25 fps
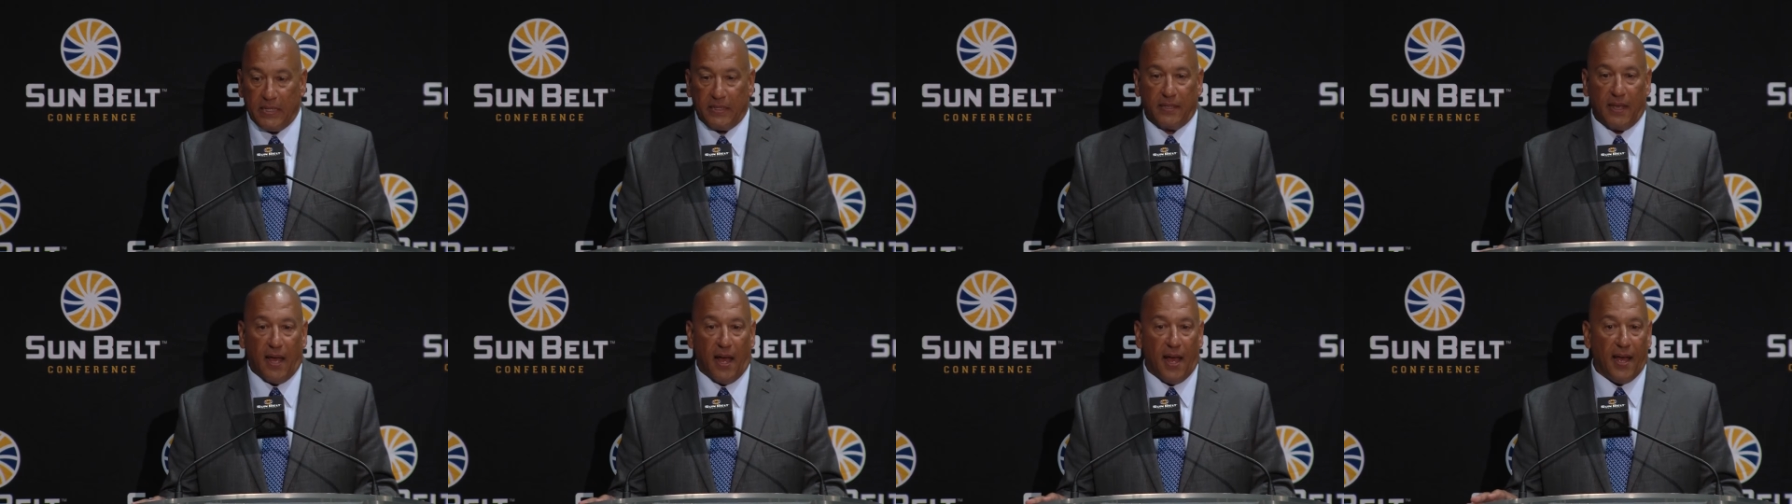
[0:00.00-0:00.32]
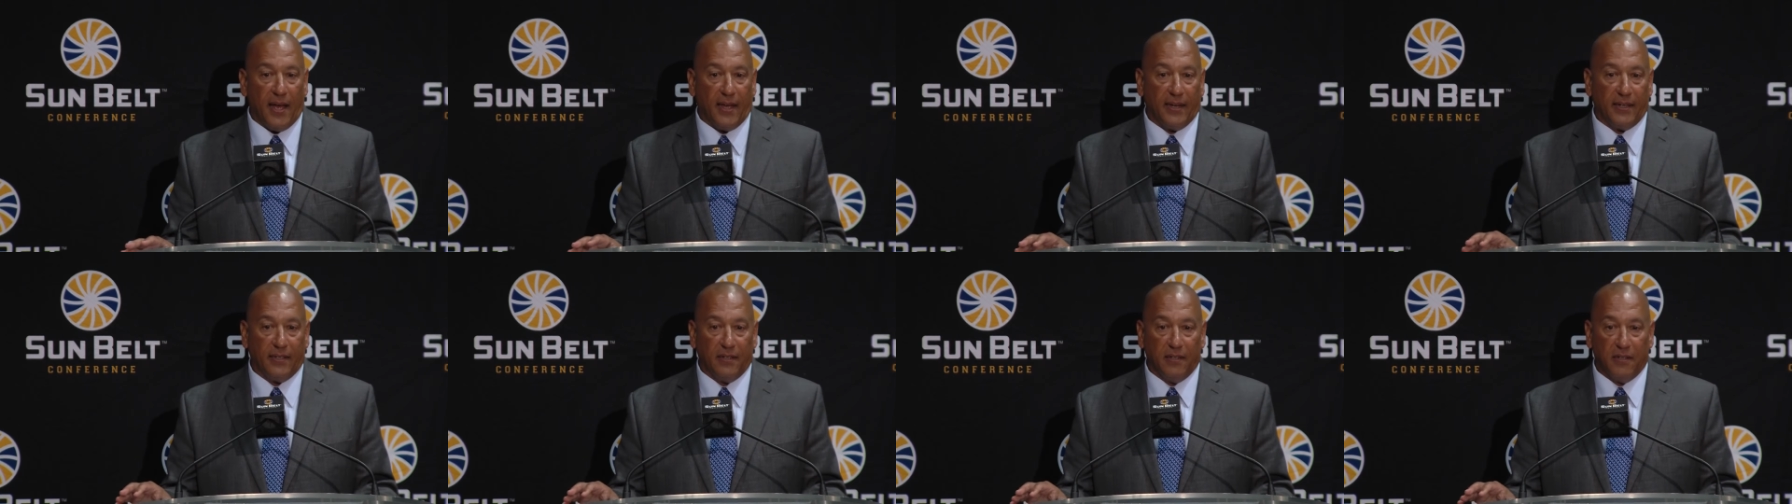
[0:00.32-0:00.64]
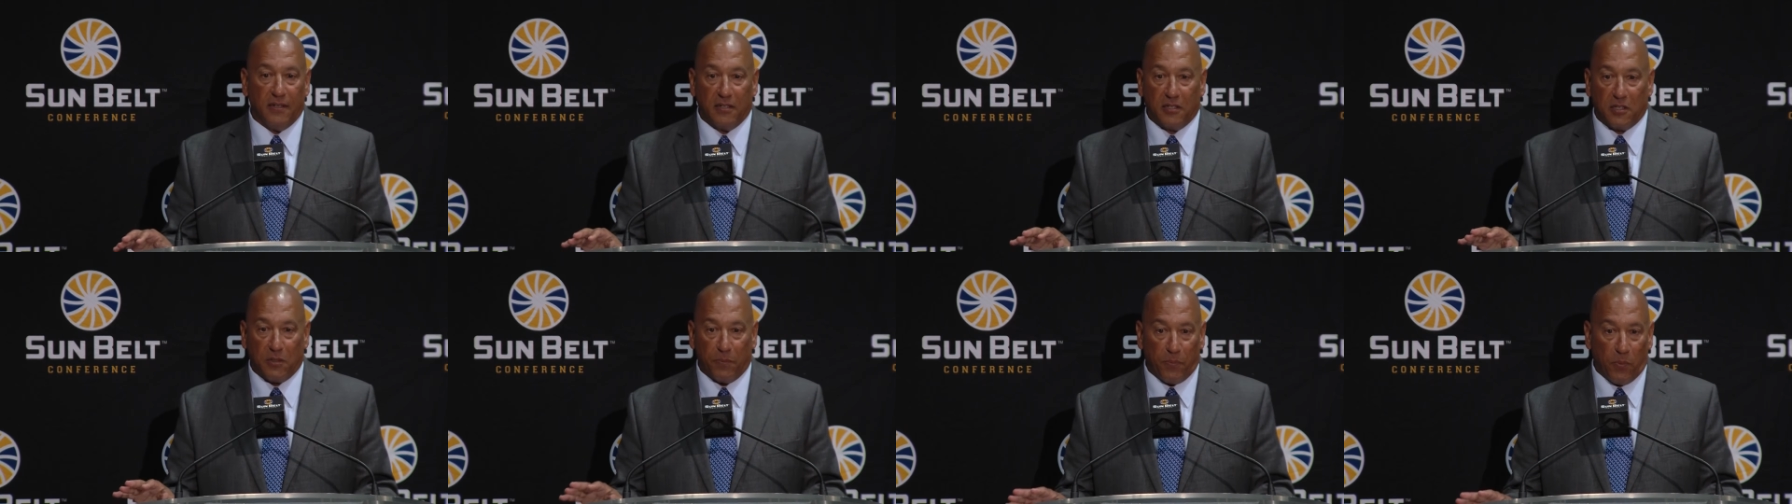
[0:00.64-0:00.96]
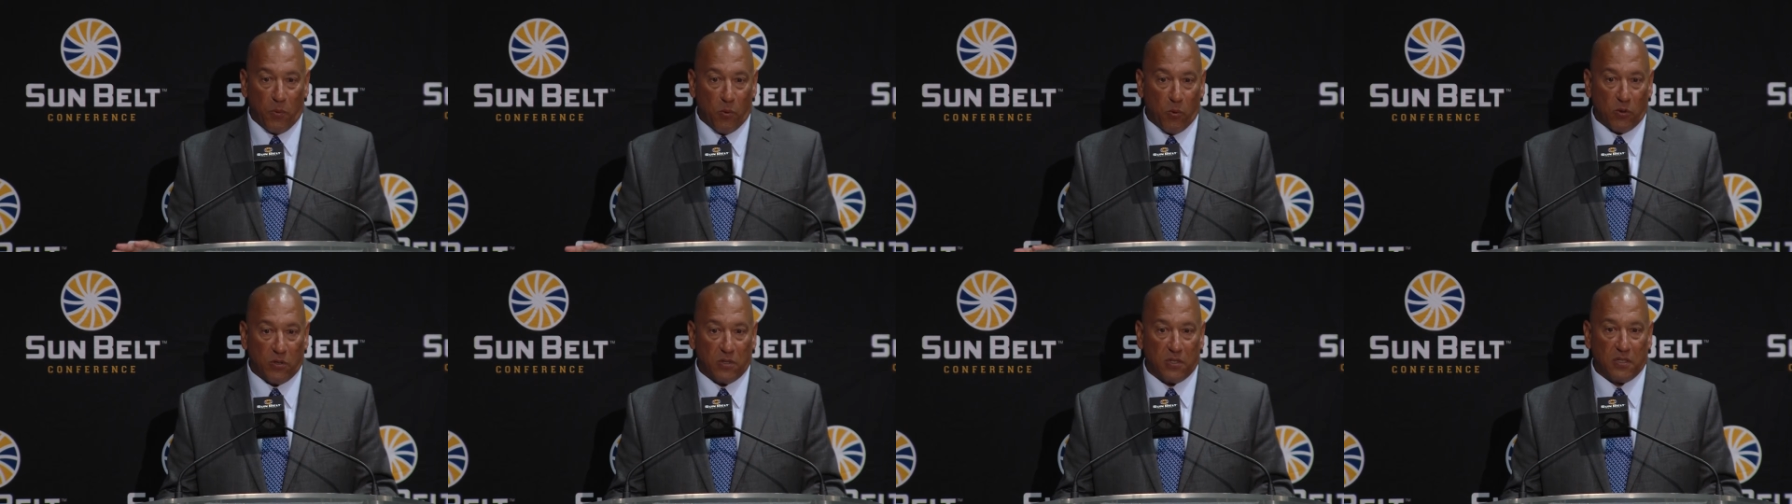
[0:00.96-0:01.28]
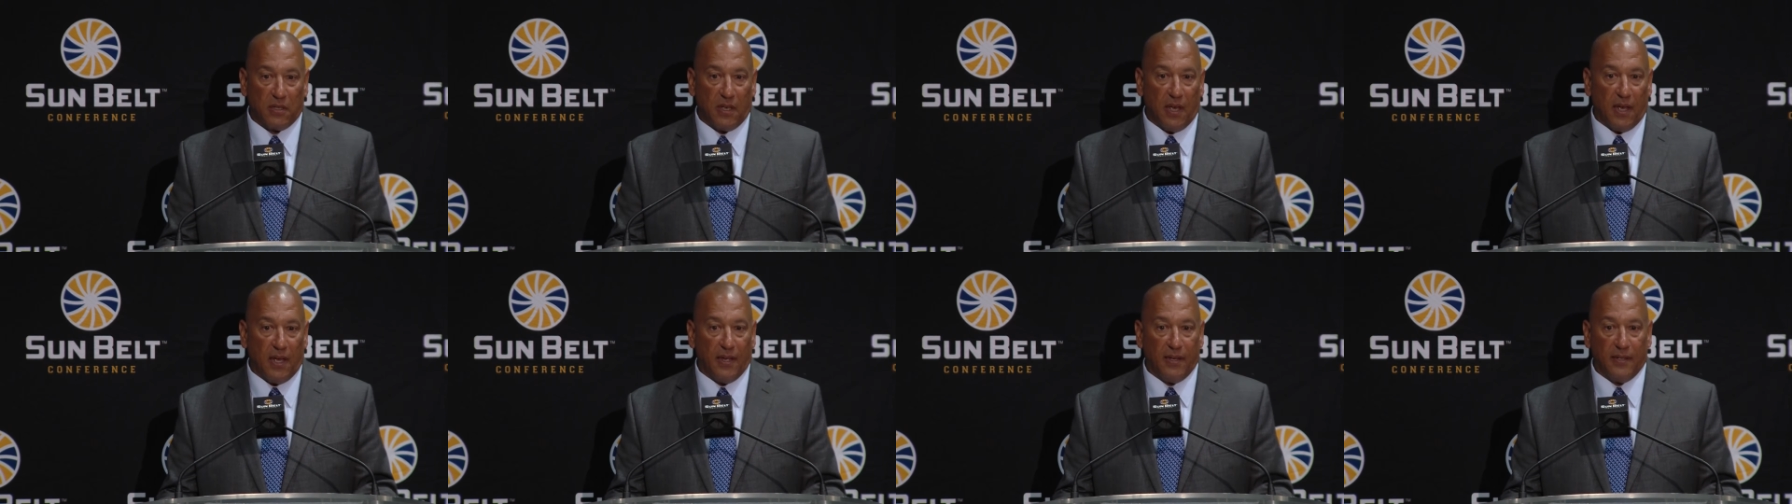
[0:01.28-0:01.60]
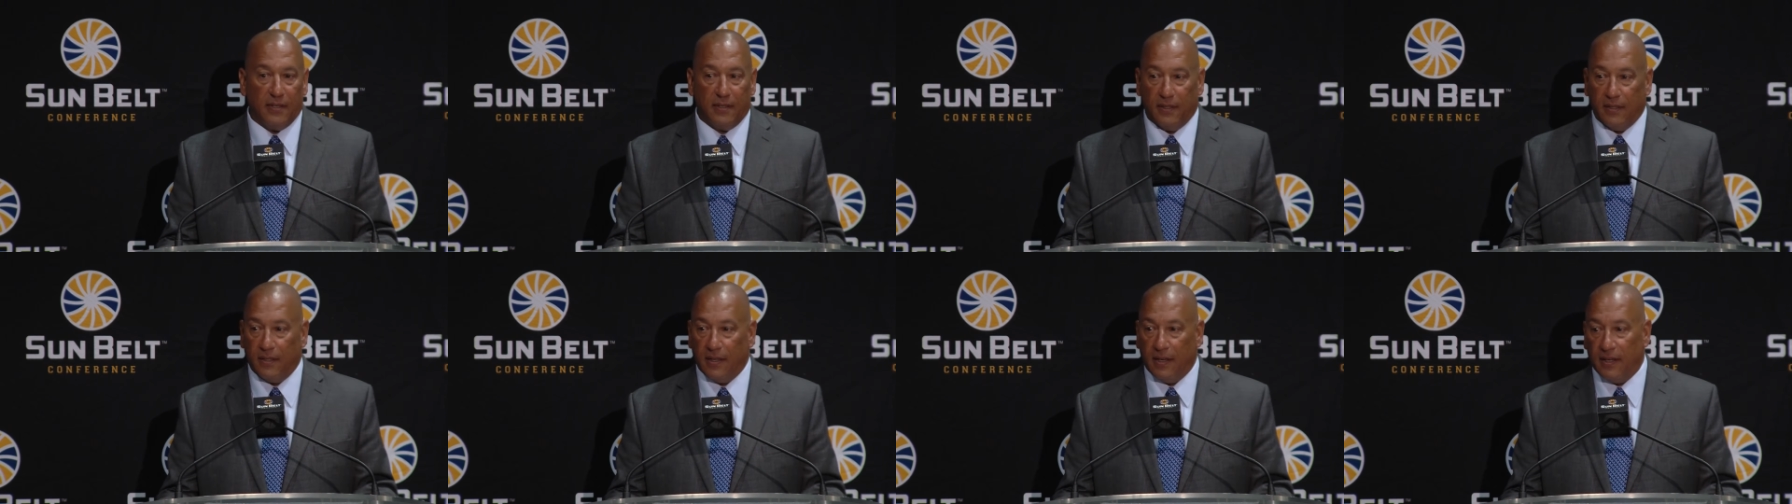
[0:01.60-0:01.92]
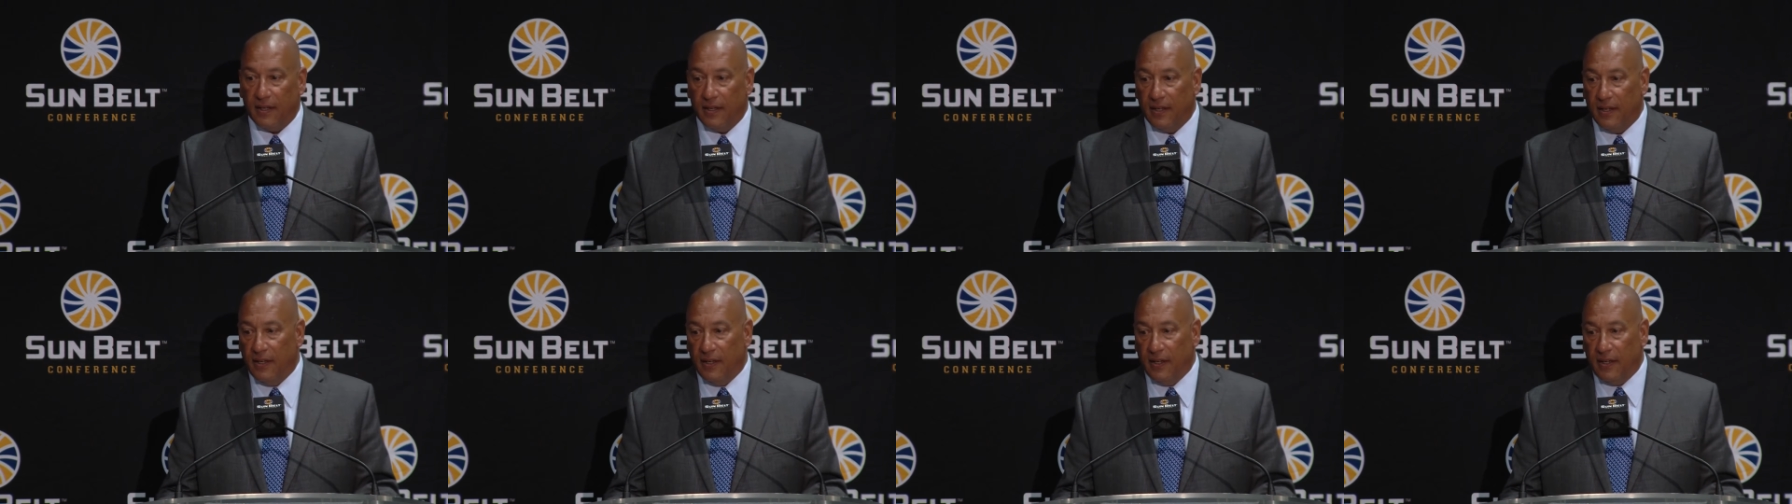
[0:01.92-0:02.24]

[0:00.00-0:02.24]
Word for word: side to the support side to the